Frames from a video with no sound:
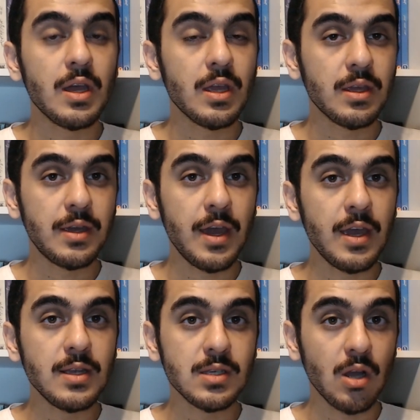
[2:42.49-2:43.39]

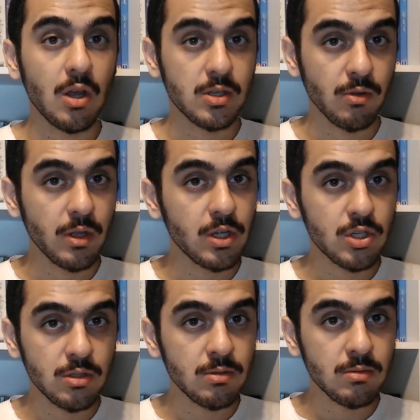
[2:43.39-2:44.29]
case isolation,